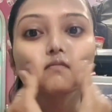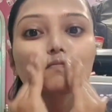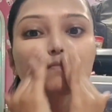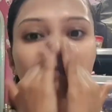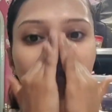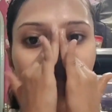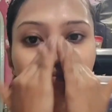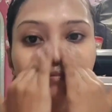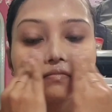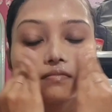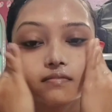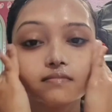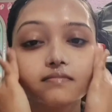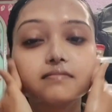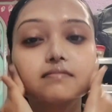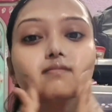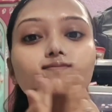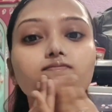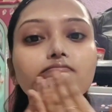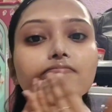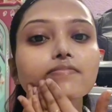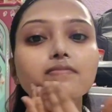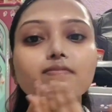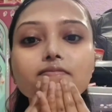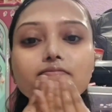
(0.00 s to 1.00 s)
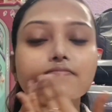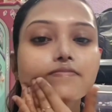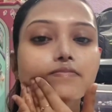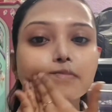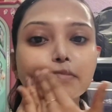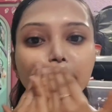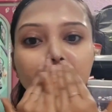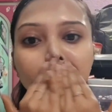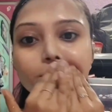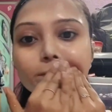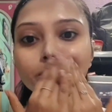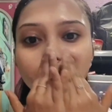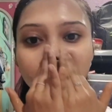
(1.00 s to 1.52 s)
scrub
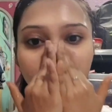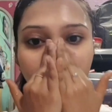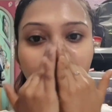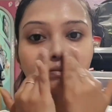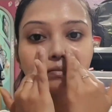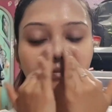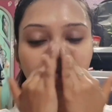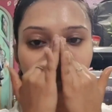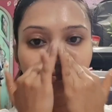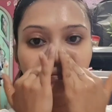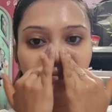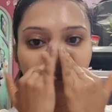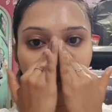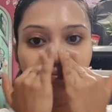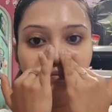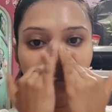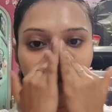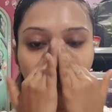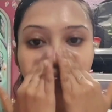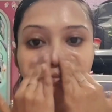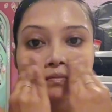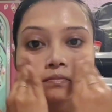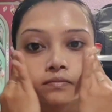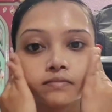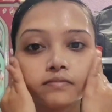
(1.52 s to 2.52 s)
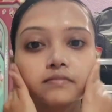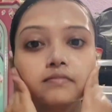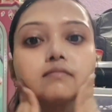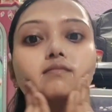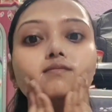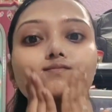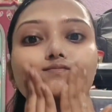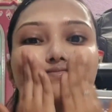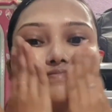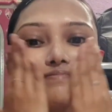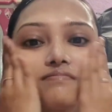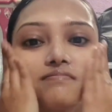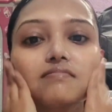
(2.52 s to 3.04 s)
around my nose area
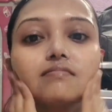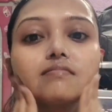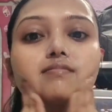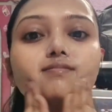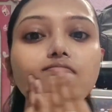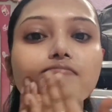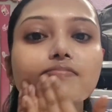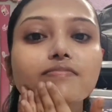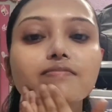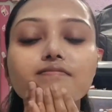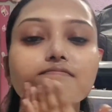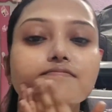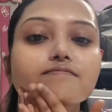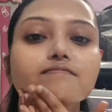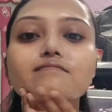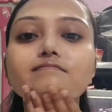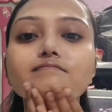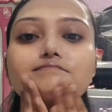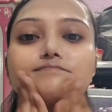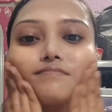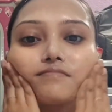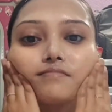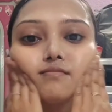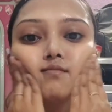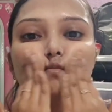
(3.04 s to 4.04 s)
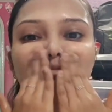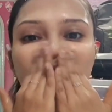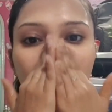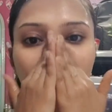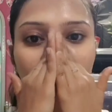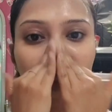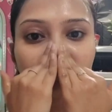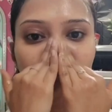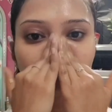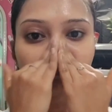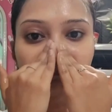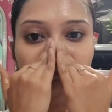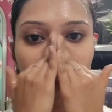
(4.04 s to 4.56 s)
and lower lip area
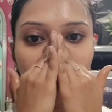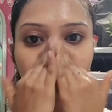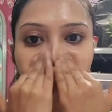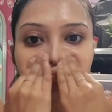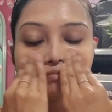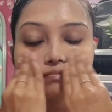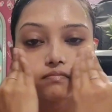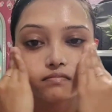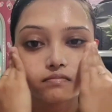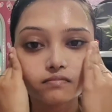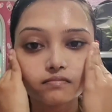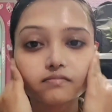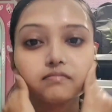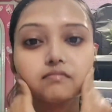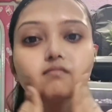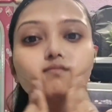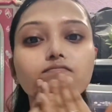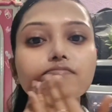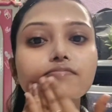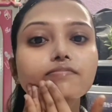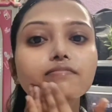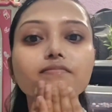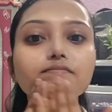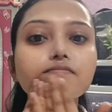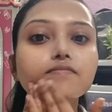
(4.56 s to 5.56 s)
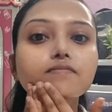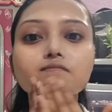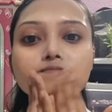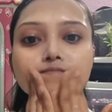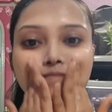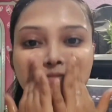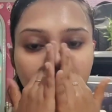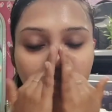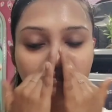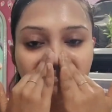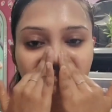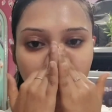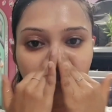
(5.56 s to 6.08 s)
where we can see lots
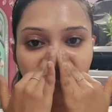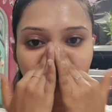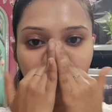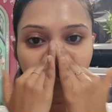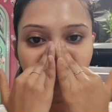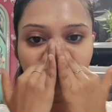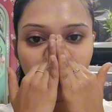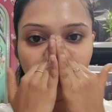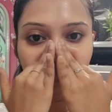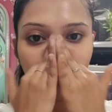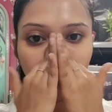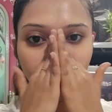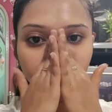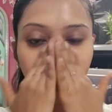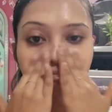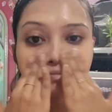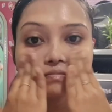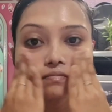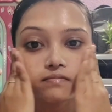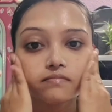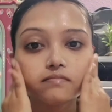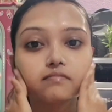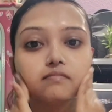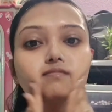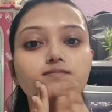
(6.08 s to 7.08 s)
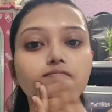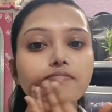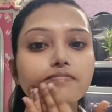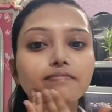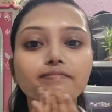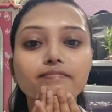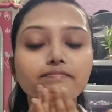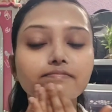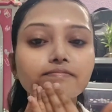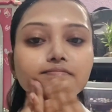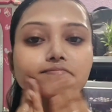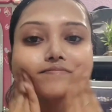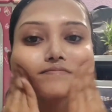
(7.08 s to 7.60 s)
of blackhead and
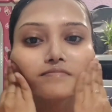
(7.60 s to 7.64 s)
whiteheads.